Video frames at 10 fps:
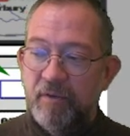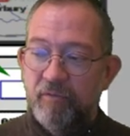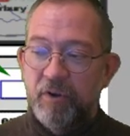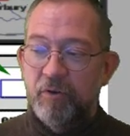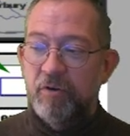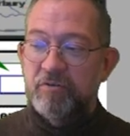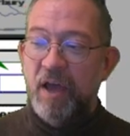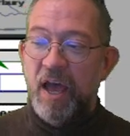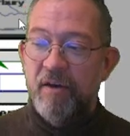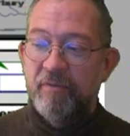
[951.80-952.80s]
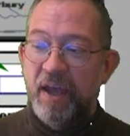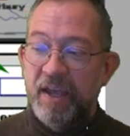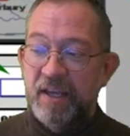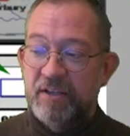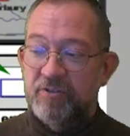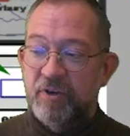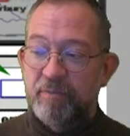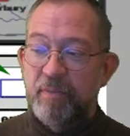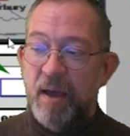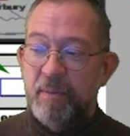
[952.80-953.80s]
We could also have an insert
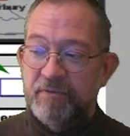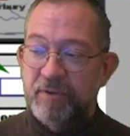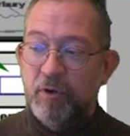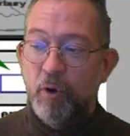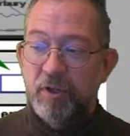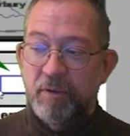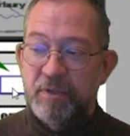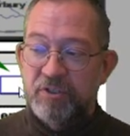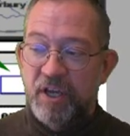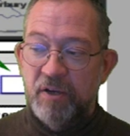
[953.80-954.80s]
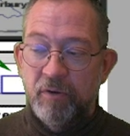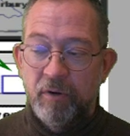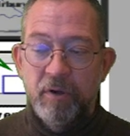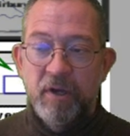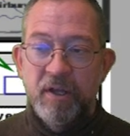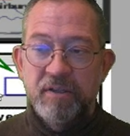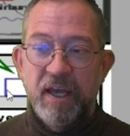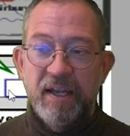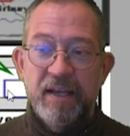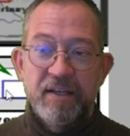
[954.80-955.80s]
map as we call them in general
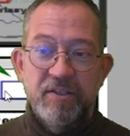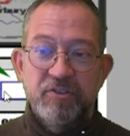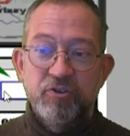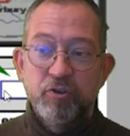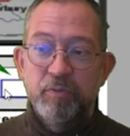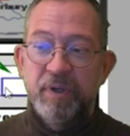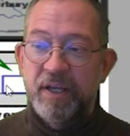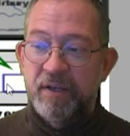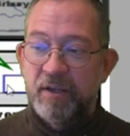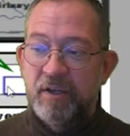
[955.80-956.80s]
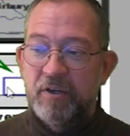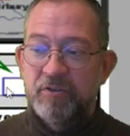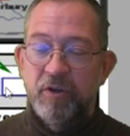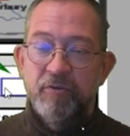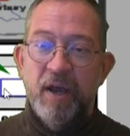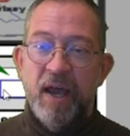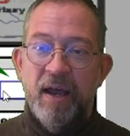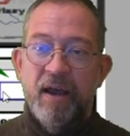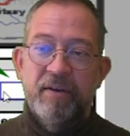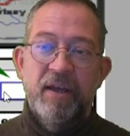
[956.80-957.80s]
that had it zoomed in so you
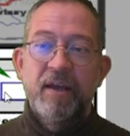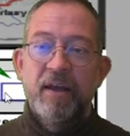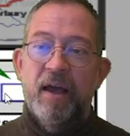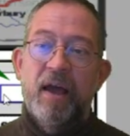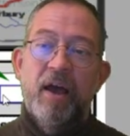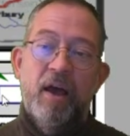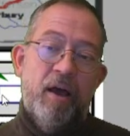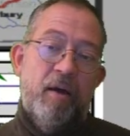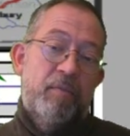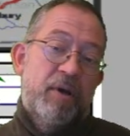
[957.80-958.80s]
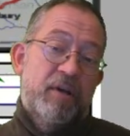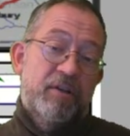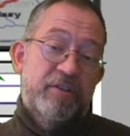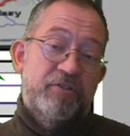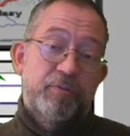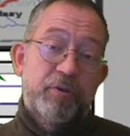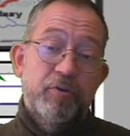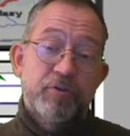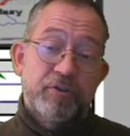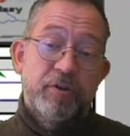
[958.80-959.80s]
had um,
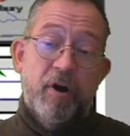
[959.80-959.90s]
distribution